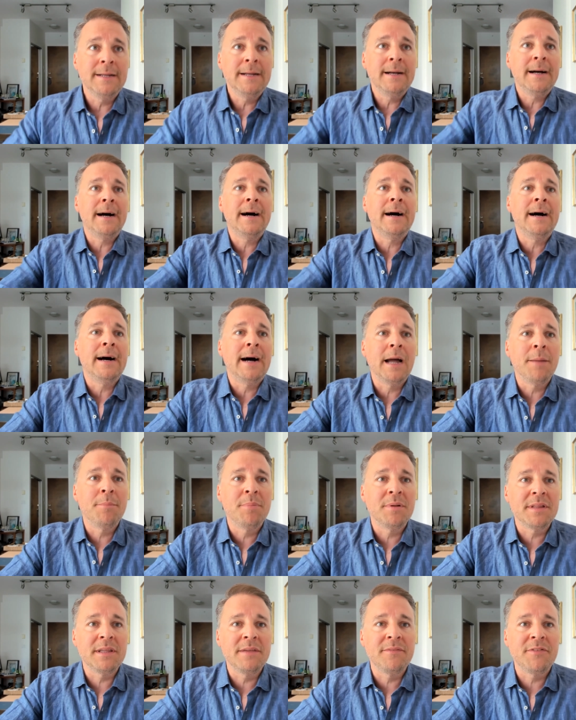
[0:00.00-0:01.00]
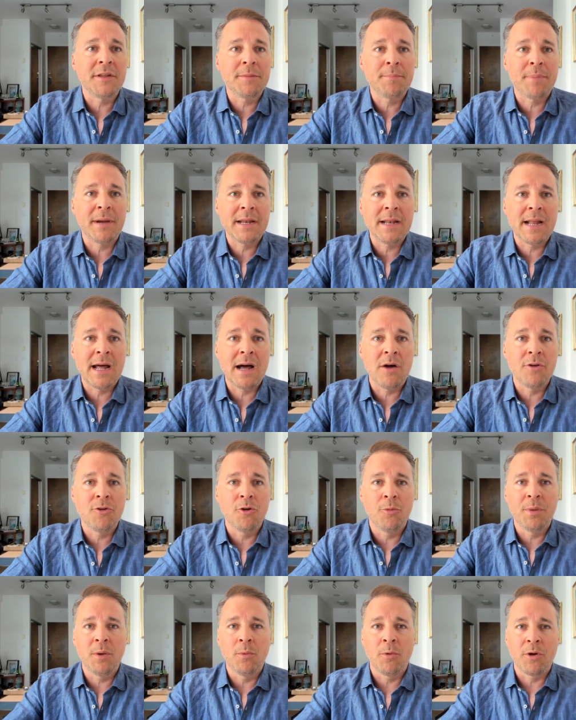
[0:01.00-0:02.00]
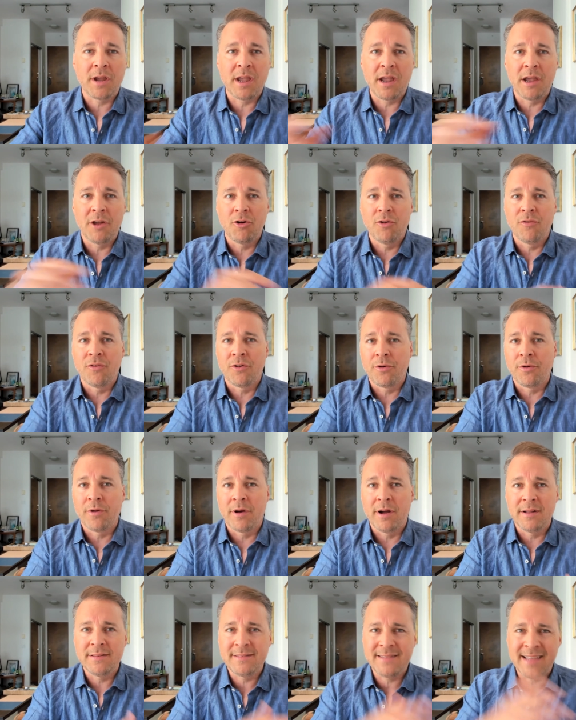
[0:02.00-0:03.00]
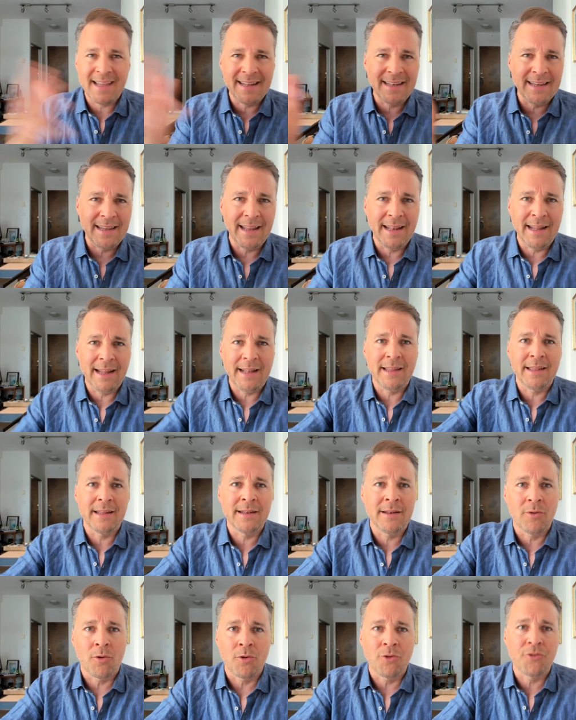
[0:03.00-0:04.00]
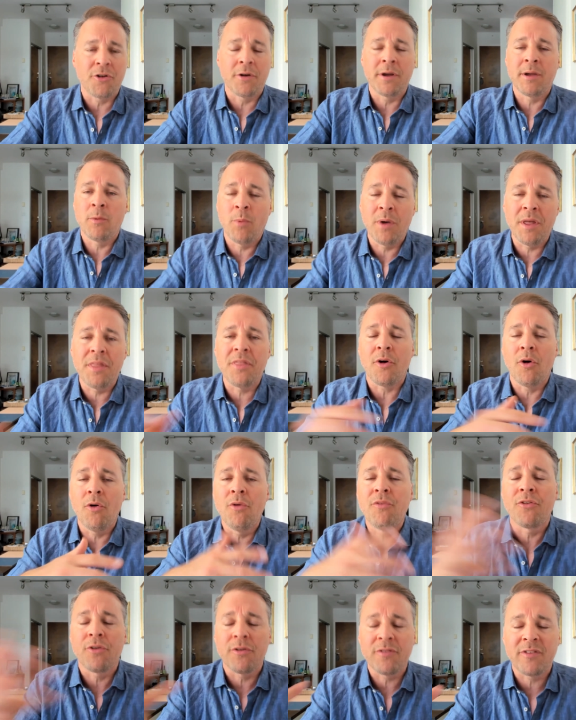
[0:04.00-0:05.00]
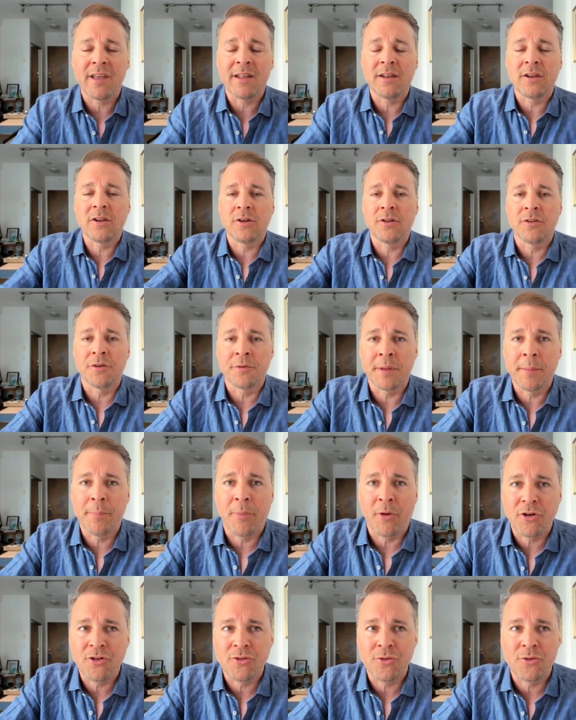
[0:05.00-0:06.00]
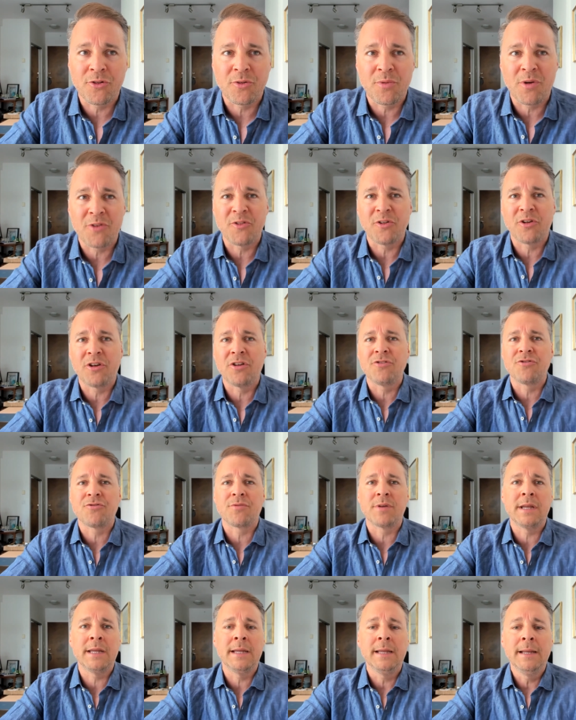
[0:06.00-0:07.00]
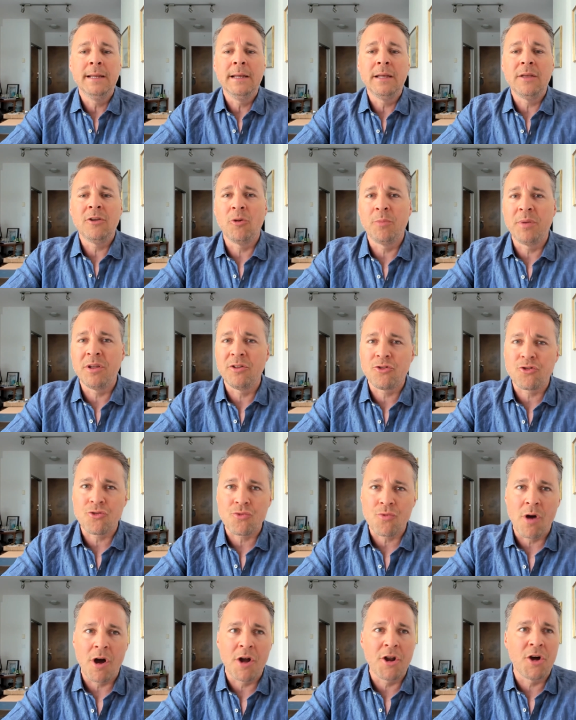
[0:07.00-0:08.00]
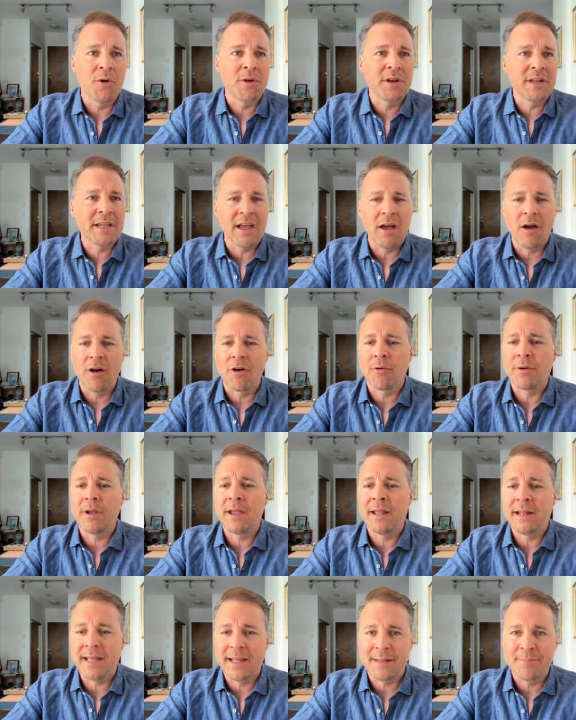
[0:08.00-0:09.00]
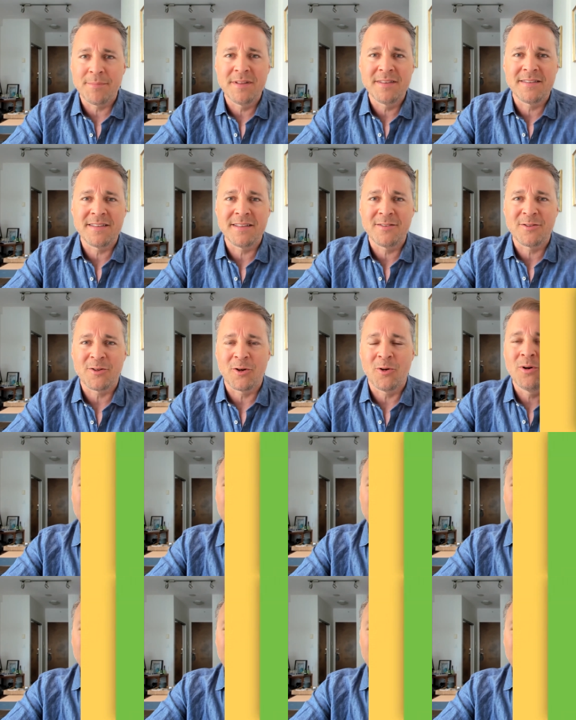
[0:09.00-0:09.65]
Uh, I believe that by now you'll be working in over uh, 10 Canadian, or sorry, with over 10 culinary partners across the country. You'll be in Toronto, in Calgary, in Edmonton. So